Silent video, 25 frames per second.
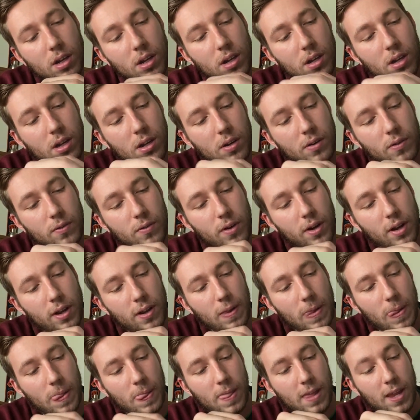All right.
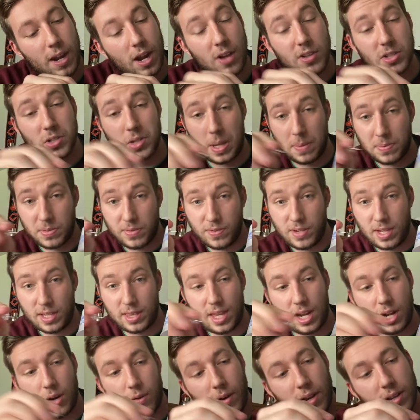It also helps if you take
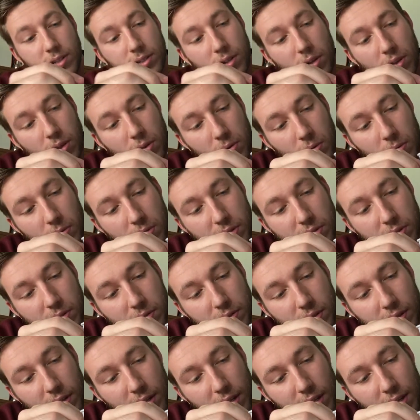that eraser through, just
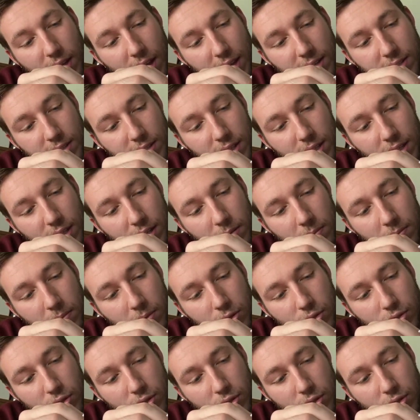so it has something to push